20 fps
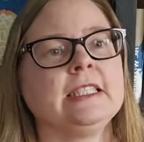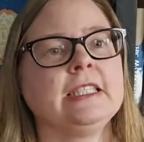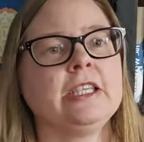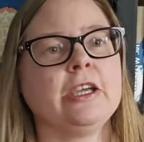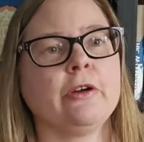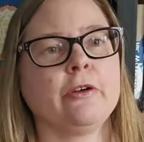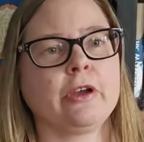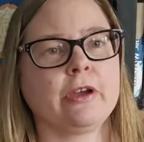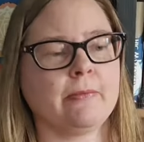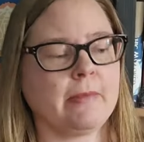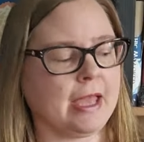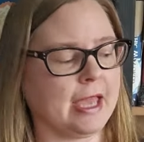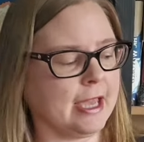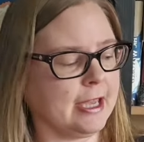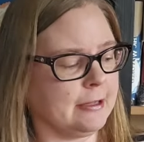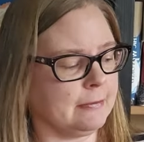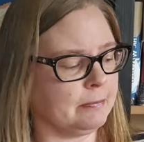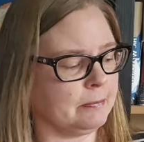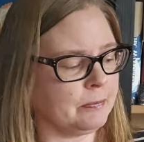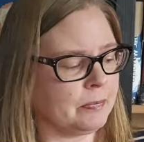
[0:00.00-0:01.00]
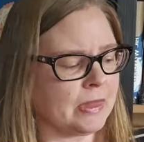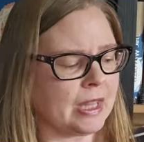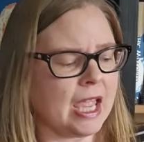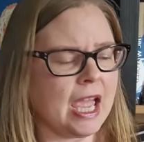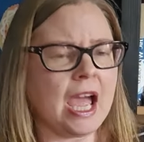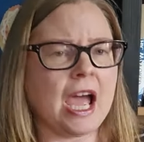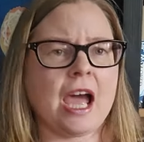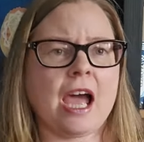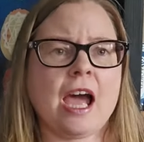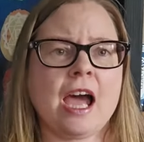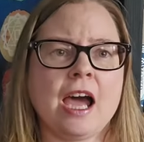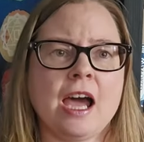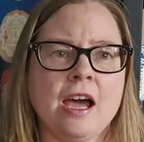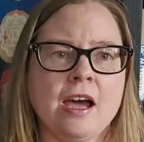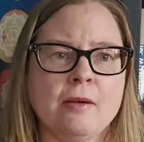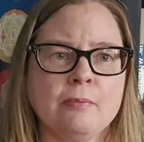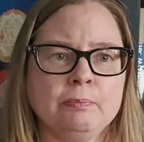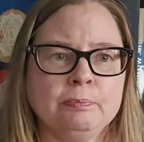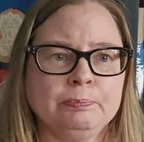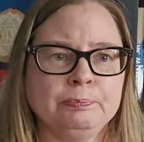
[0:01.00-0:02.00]
the yoga mat.
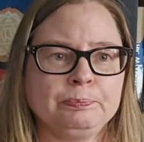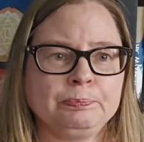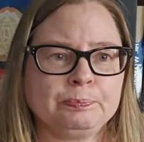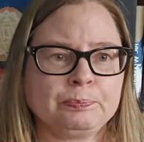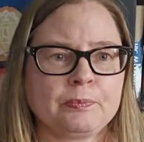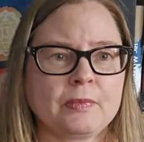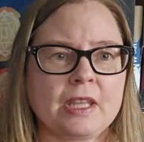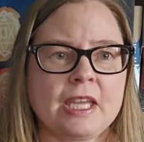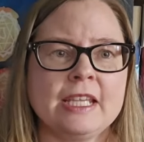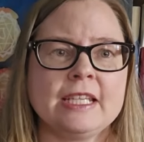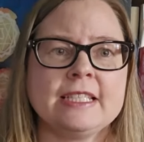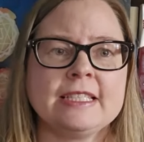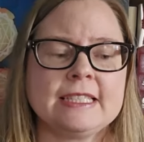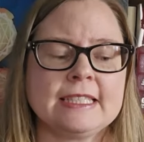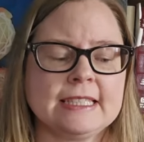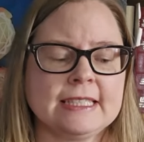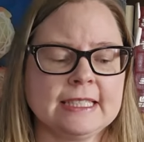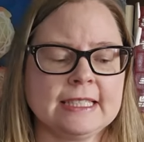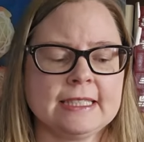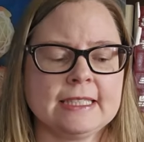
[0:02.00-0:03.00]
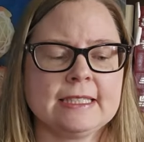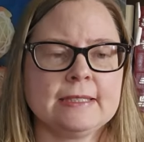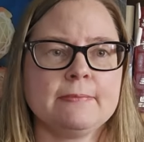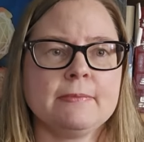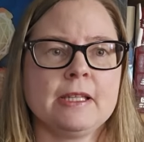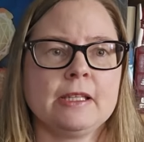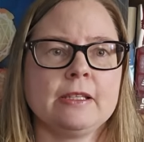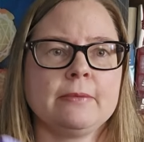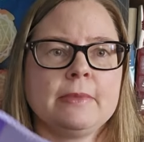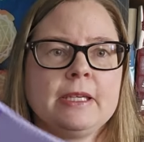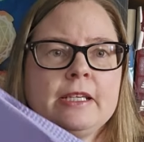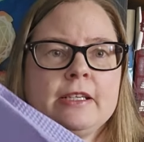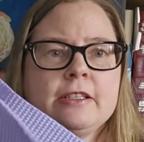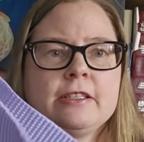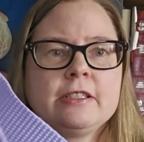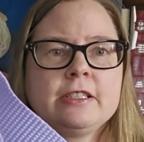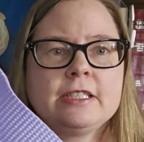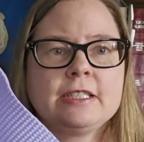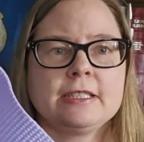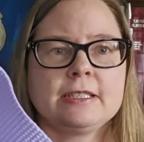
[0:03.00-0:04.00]
It is 6
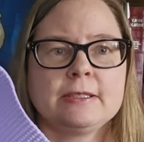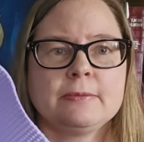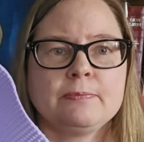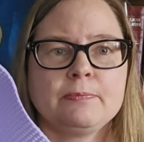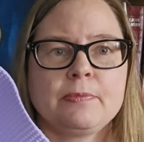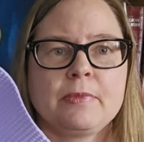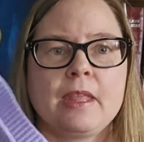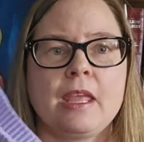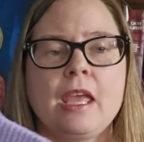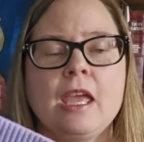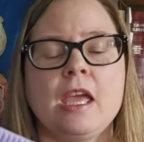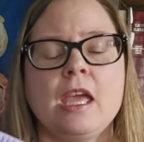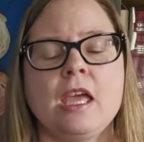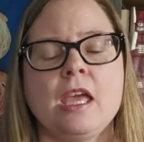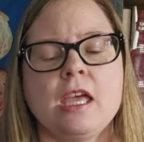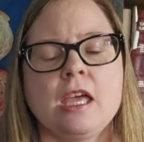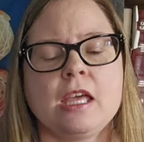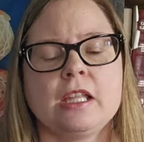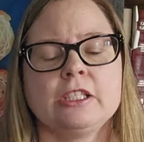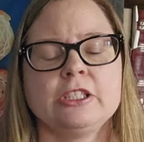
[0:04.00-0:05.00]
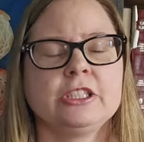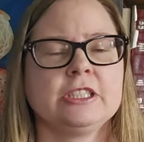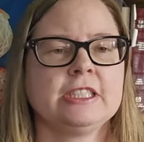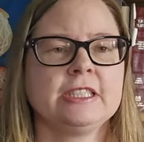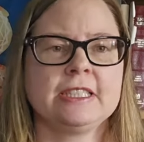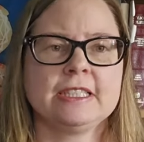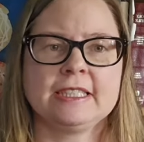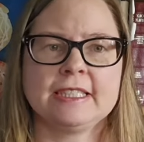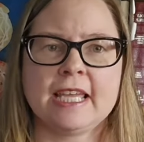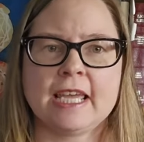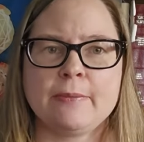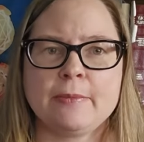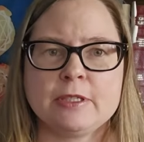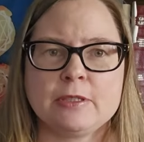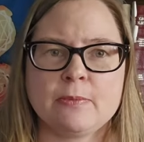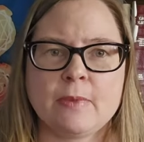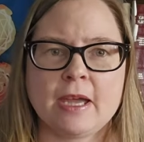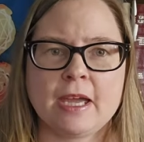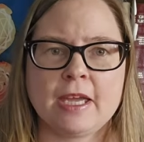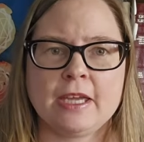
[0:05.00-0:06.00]
millimeters, just the same
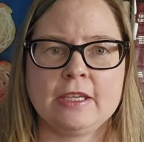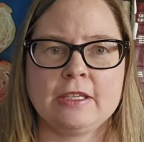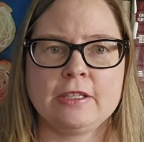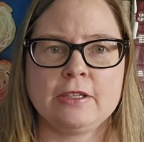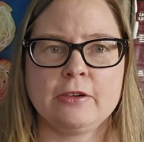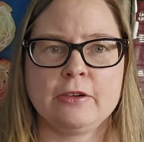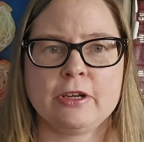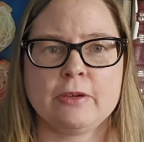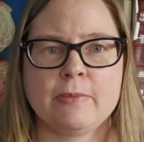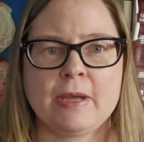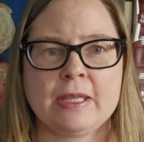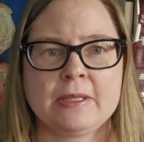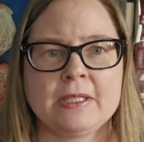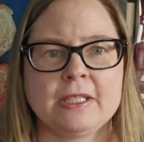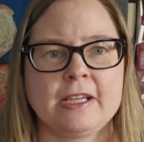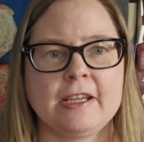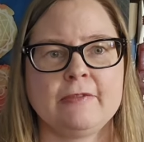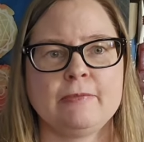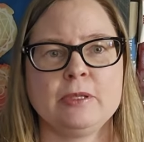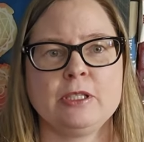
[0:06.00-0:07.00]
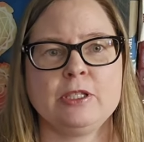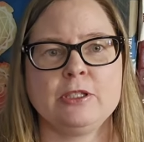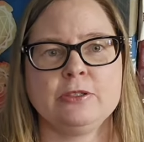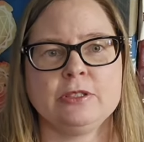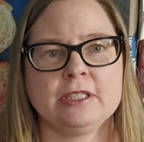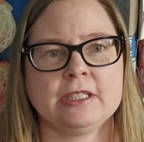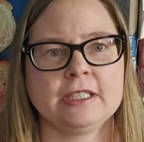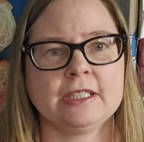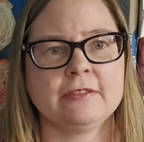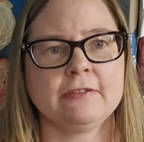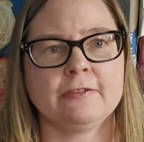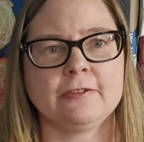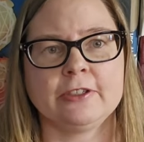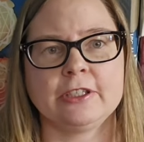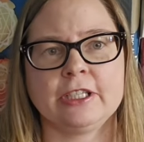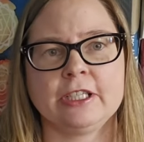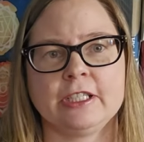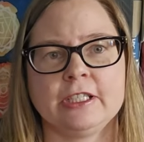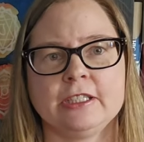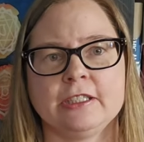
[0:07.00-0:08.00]
as my yoga mat that I've been using for
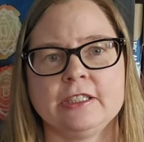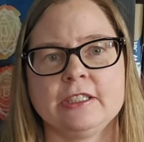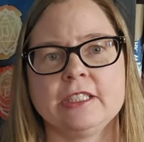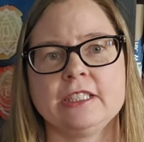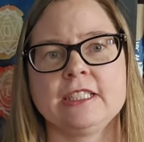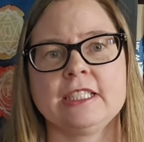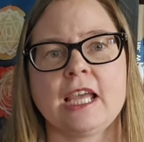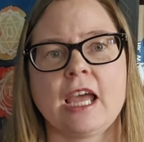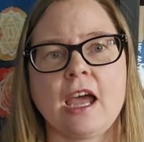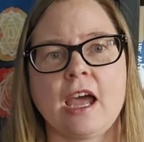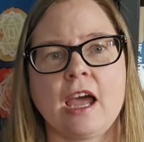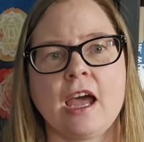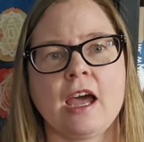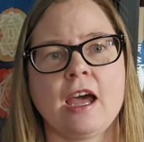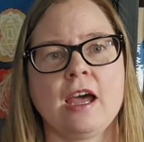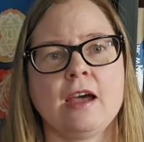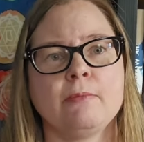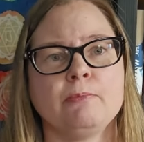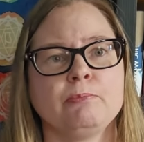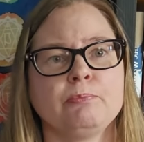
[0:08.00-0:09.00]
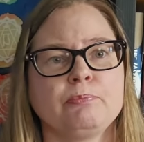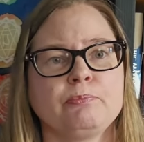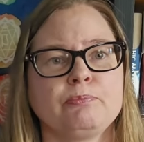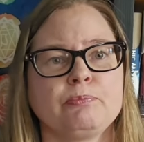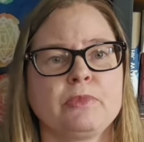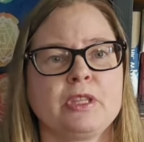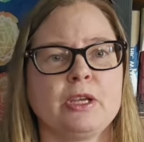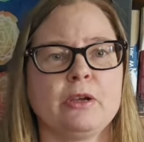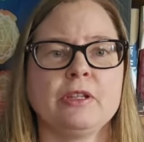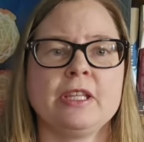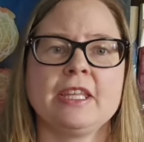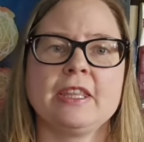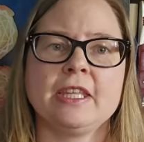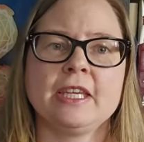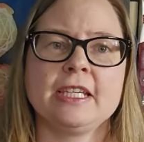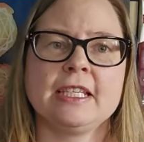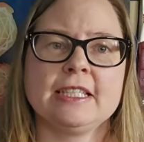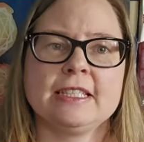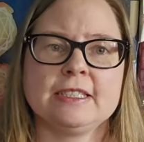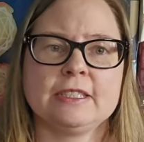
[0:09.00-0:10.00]
years. The only
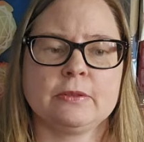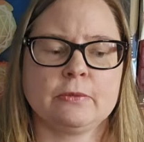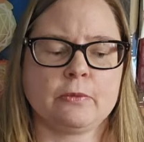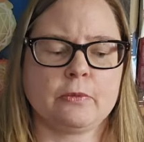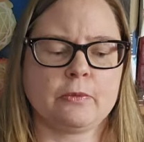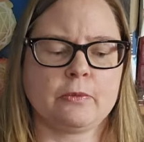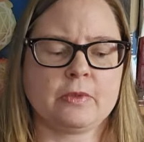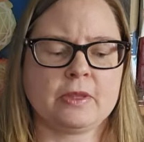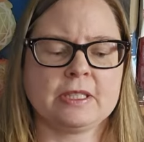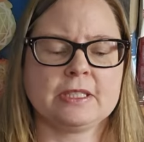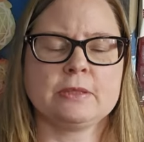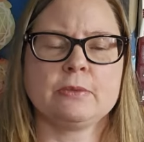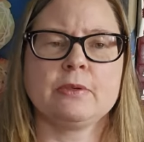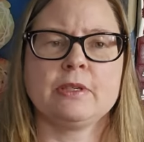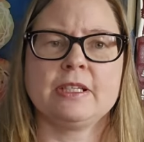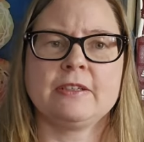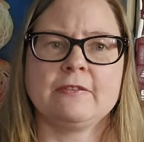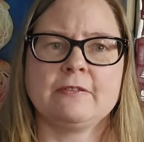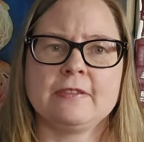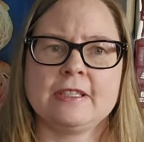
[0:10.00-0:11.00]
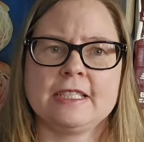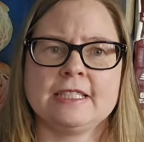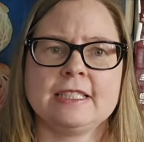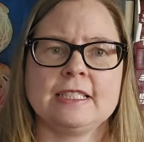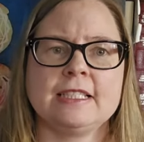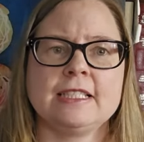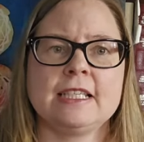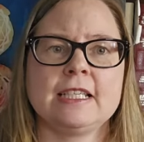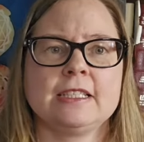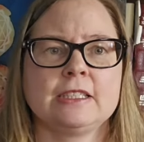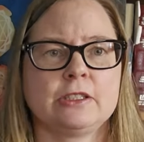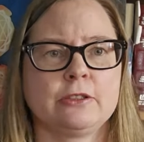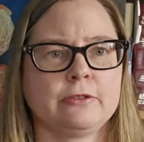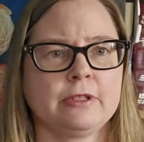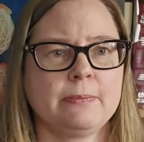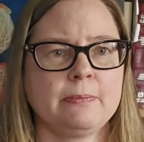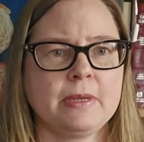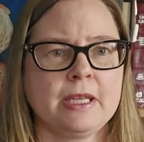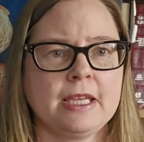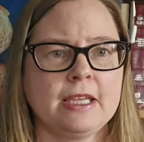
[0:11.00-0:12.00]
thing is this one isn't as
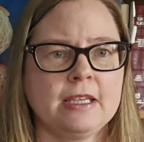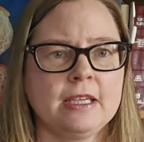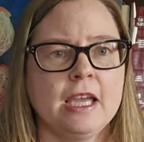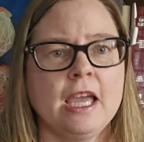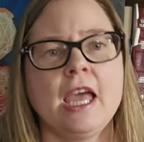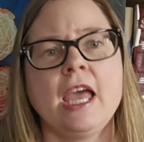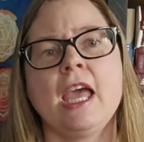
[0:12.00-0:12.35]
grippy,